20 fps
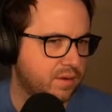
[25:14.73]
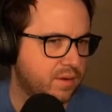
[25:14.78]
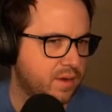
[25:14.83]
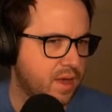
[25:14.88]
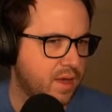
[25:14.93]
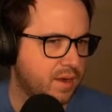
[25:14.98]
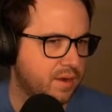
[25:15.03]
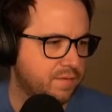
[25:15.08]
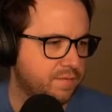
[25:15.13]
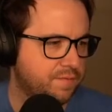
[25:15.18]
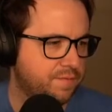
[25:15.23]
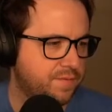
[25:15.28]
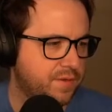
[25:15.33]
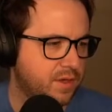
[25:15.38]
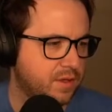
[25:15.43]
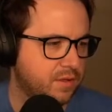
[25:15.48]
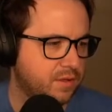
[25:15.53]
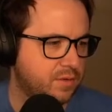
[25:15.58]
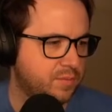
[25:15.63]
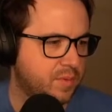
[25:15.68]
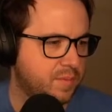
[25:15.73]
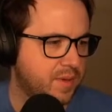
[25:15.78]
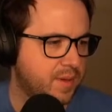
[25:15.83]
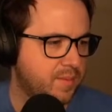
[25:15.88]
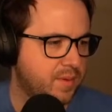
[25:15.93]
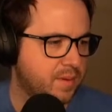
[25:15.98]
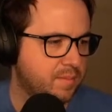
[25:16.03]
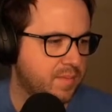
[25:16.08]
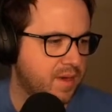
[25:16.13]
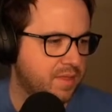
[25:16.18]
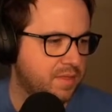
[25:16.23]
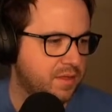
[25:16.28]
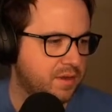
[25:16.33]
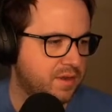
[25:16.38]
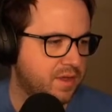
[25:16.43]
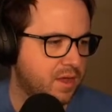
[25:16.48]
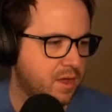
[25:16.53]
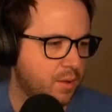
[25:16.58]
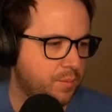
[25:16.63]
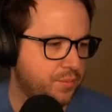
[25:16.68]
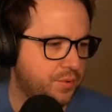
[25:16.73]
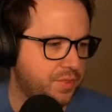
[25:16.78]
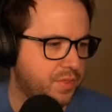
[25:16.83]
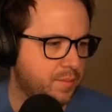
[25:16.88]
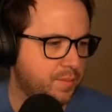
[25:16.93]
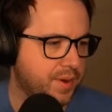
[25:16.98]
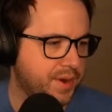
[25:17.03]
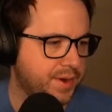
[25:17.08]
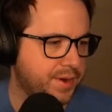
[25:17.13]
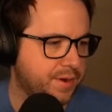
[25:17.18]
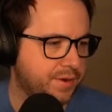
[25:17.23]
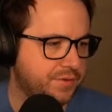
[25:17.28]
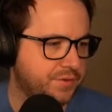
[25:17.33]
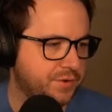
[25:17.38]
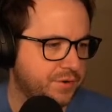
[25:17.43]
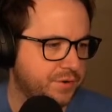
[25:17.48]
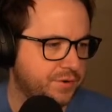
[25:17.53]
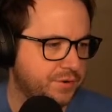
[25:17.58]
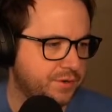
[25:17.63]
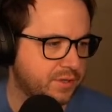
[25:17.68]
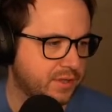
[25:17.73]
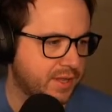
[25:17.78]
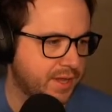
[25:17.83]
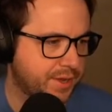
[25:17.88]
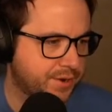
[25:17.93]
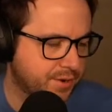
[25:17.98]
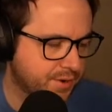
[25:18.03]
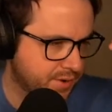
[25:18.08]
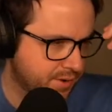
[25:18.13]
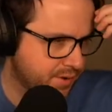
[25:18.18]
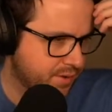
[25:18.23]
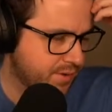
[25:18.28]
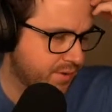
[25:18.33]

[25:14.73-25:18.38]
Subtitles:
not a field, but maybe a method to help with the binary search later.